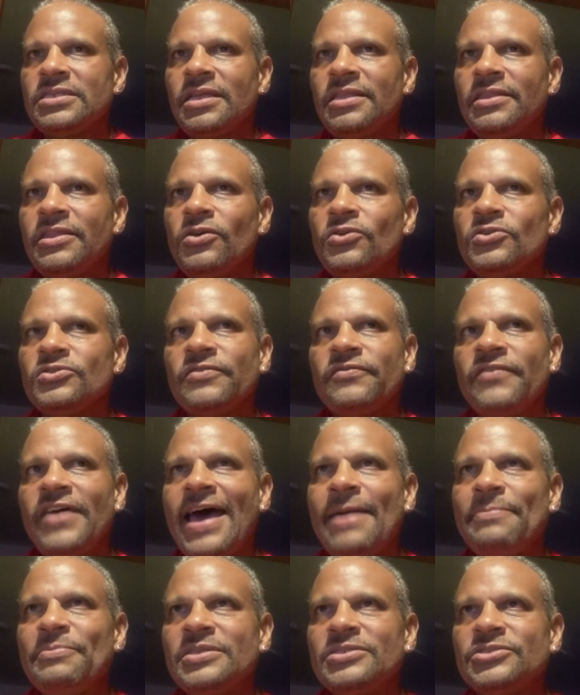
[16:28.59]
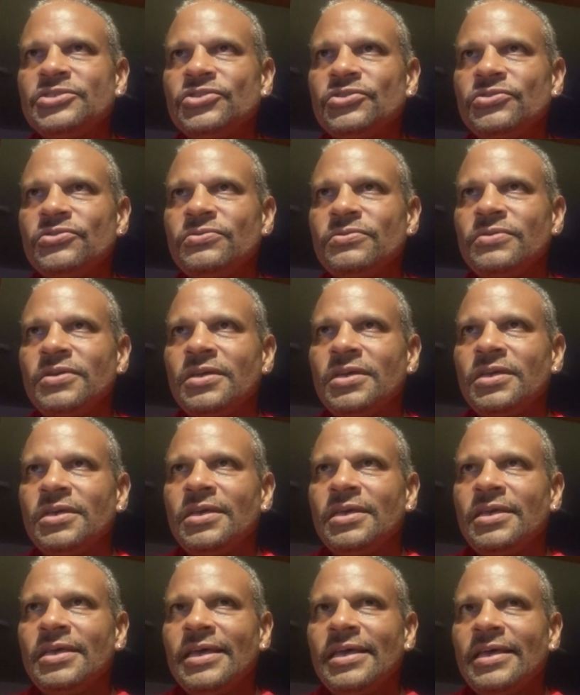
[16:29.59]
And those have happened to,
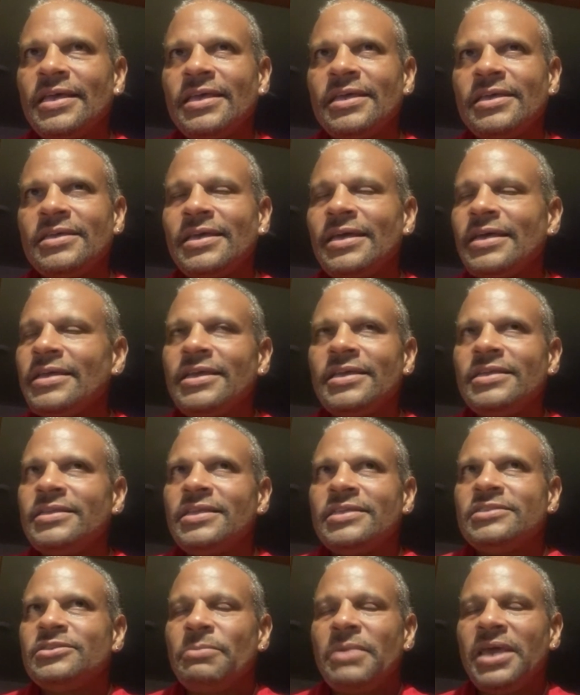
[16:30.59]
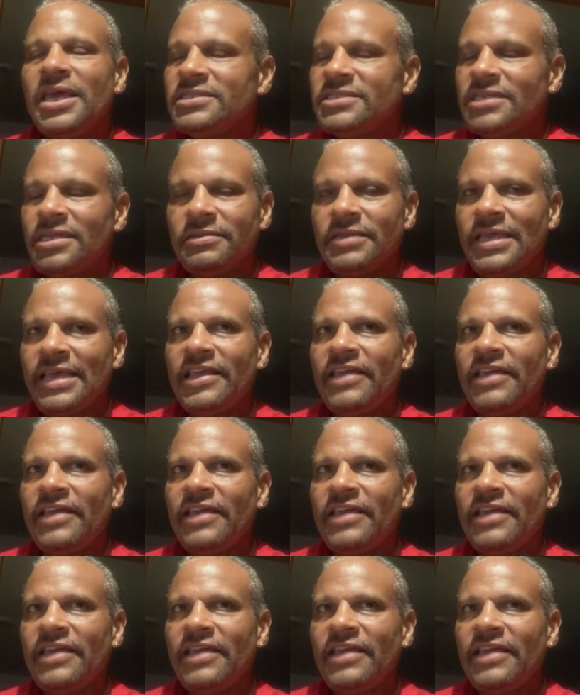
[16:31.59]
it's amazing.